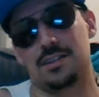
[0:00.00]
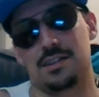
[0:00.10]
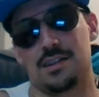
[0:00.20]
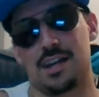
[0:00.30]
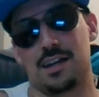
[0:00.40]

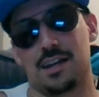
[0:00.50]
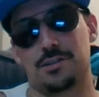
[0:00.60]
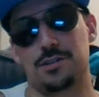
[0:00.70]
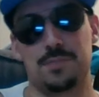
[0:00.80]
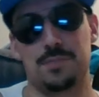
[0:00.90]
other hand,
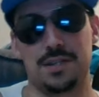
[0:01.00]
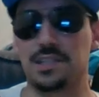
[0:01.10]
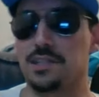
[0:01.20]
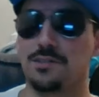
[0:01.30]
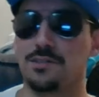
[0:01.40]
could be in
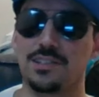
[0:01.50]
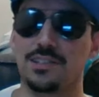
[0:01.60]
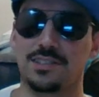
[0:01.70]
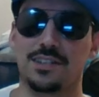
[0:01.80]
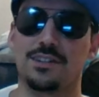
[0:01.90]
the UFC
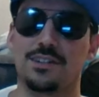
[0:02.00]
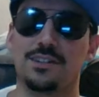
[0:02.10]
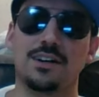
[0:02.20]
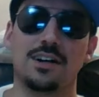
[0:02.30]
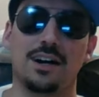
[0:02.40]
still,
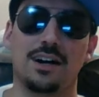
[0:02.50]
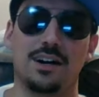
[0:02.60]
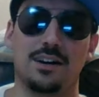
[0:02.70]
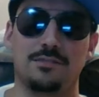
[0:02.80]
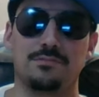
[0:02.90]

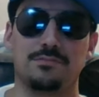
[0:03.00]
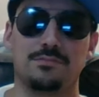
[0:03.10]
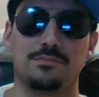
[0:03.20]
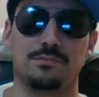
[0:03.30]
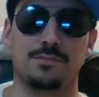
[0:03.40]

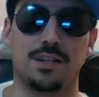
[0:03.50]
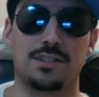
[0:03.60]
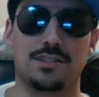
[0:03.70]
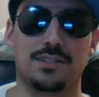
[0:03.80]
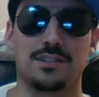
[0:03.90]
but
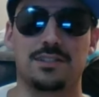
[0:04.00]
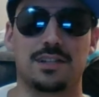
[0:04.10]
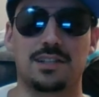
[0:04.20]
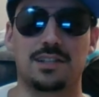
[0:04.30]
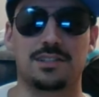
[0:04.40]
it's because he's
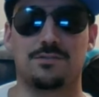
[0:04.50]
got such a